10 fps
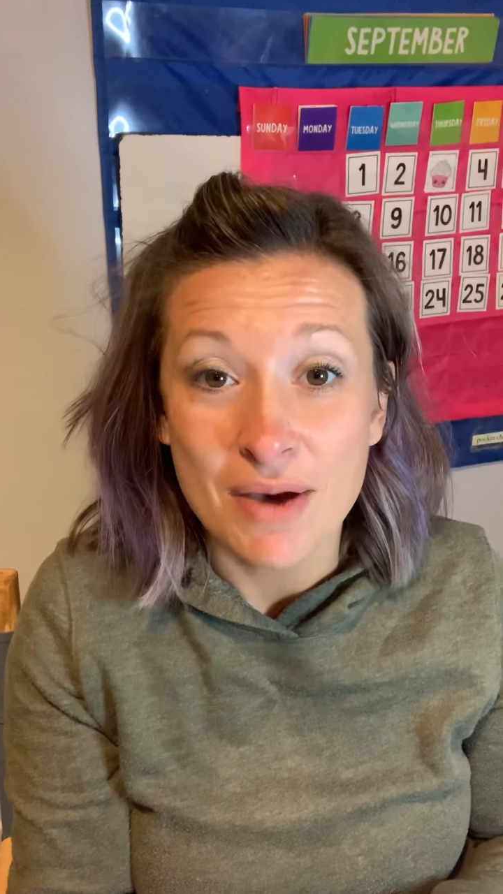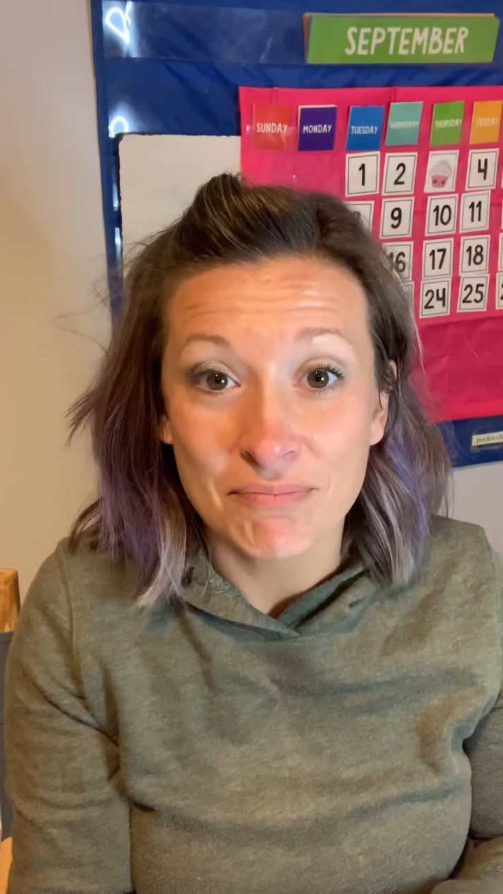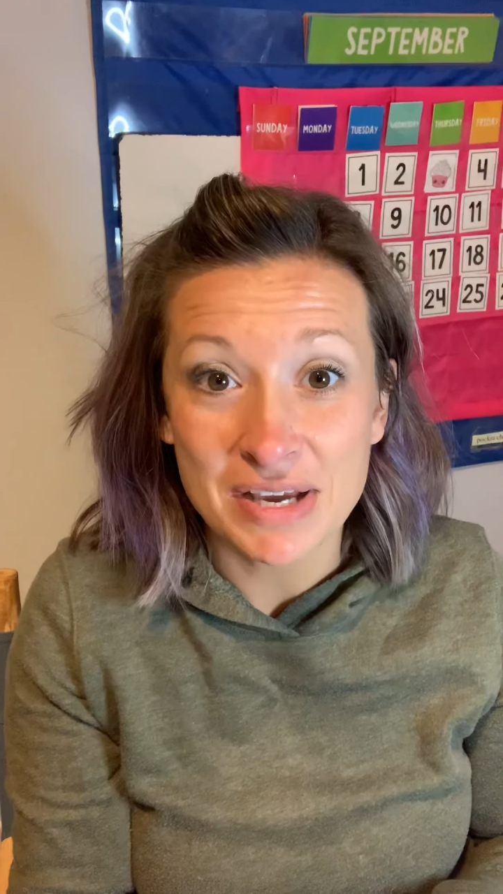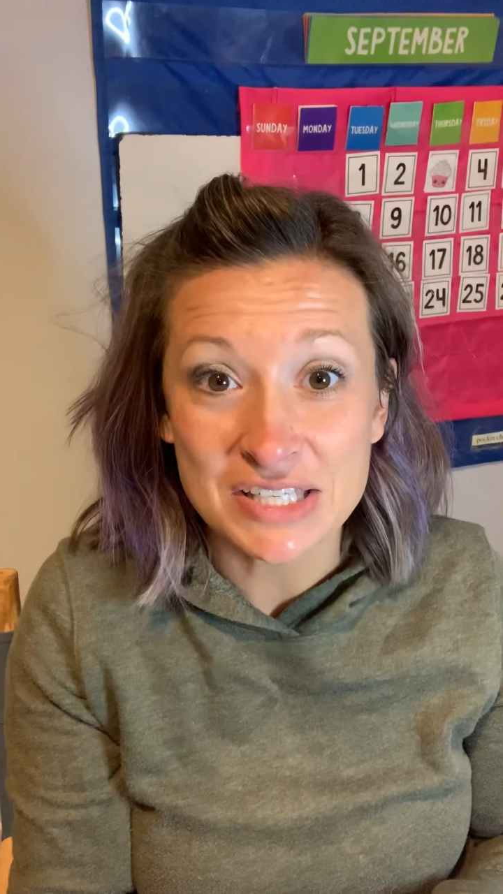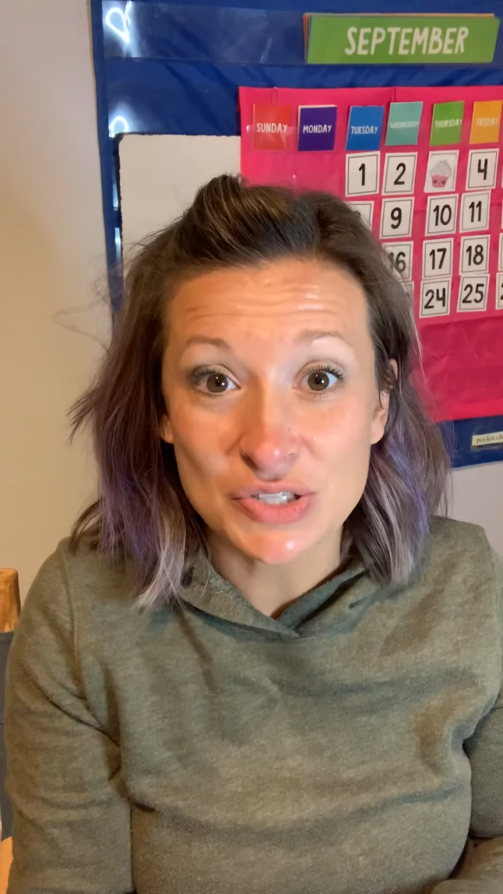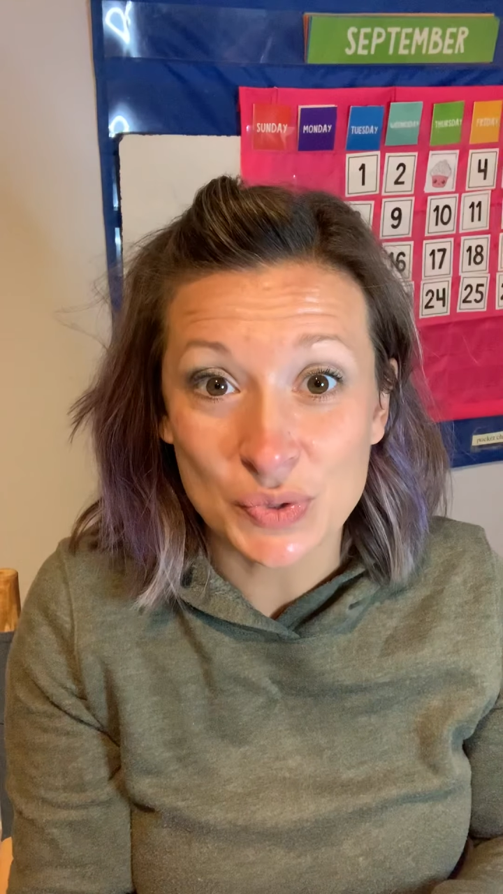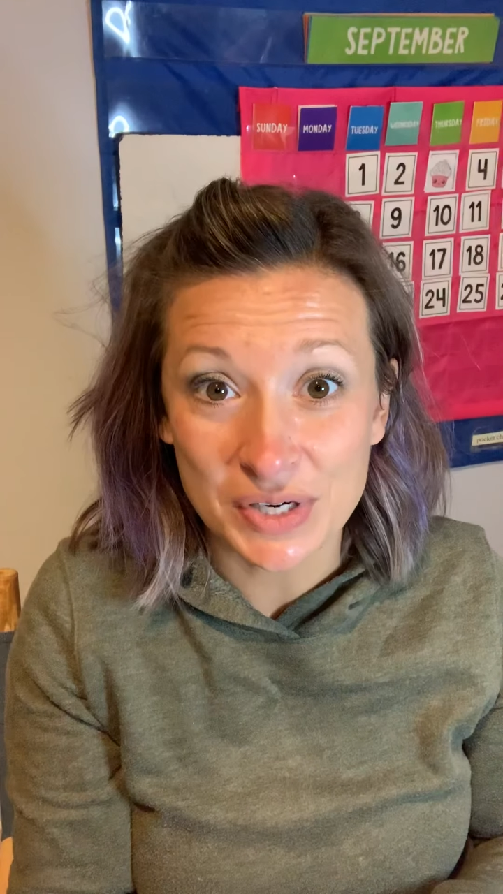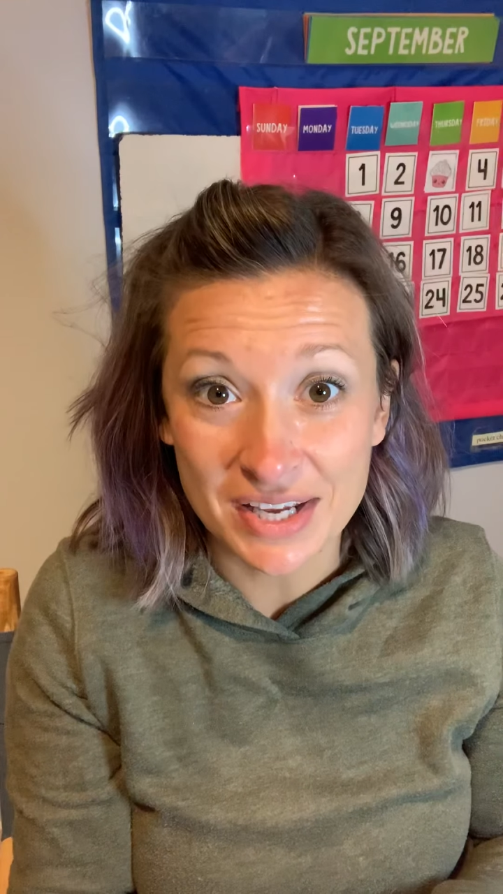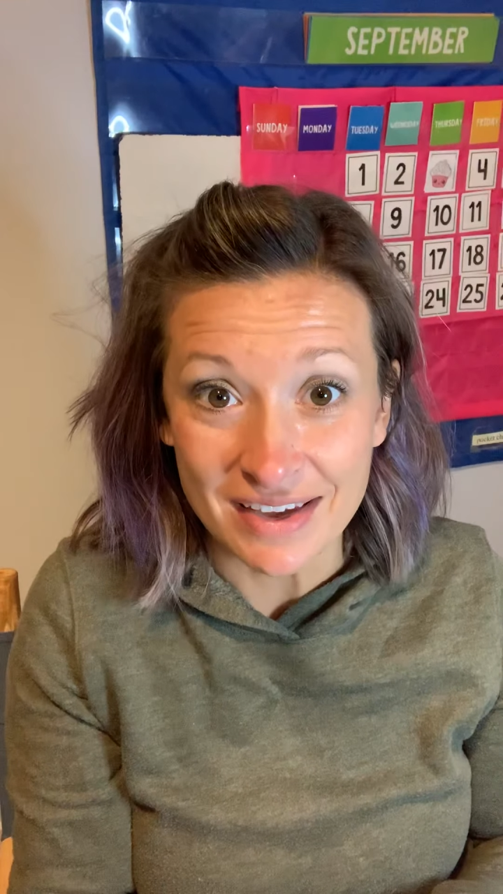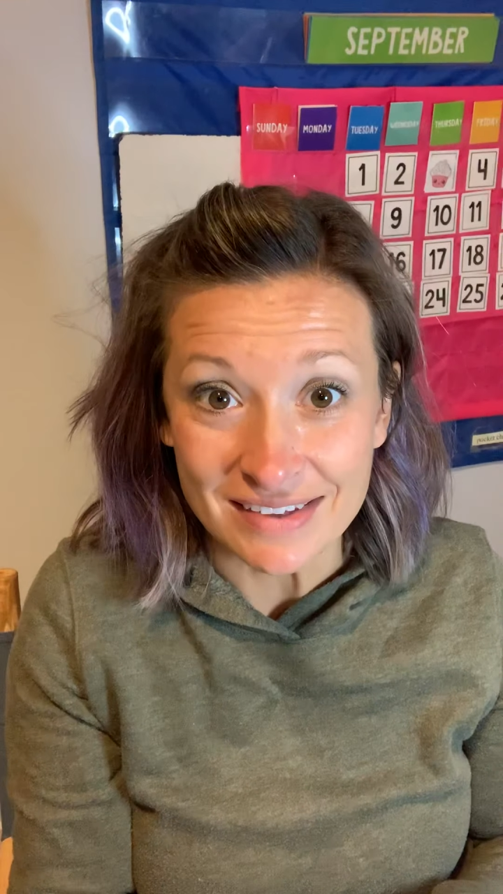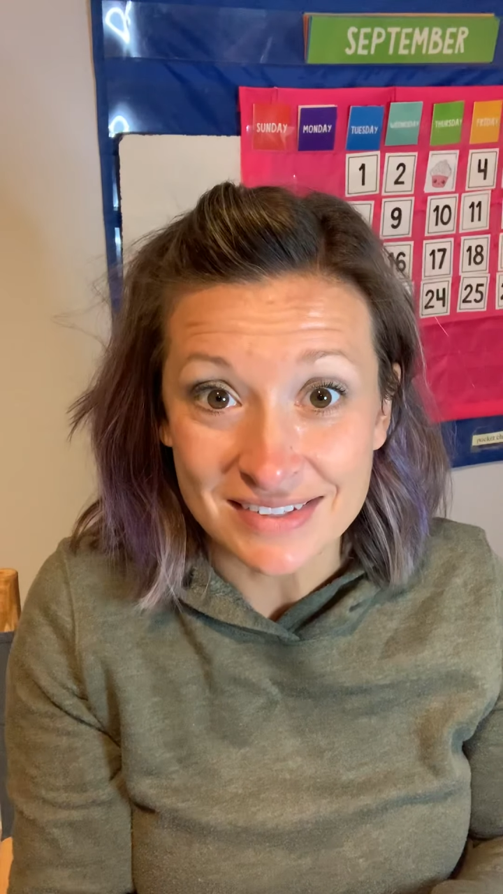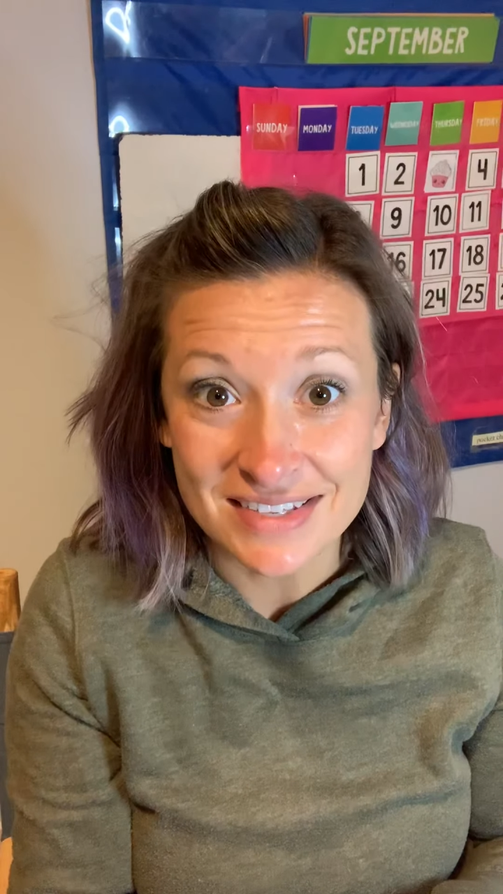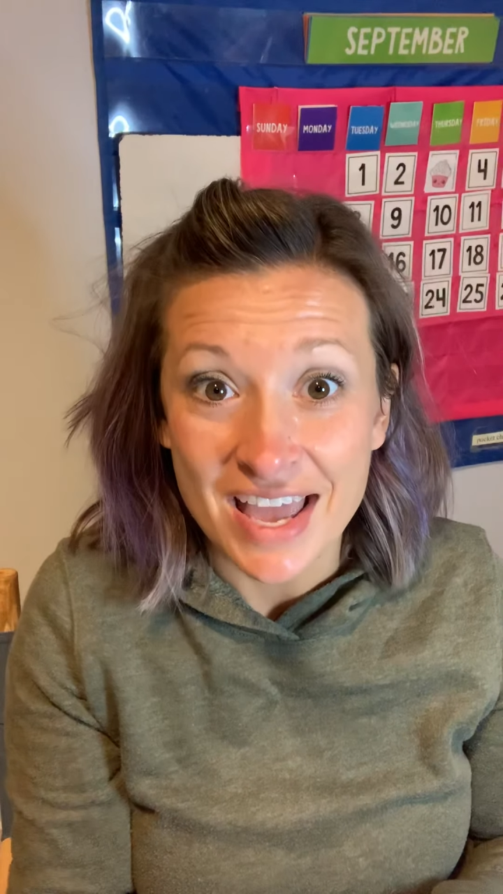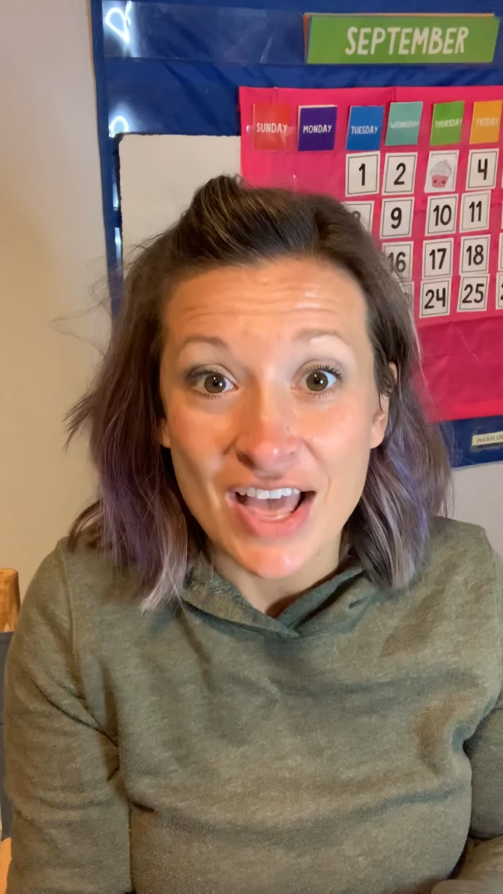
My story is,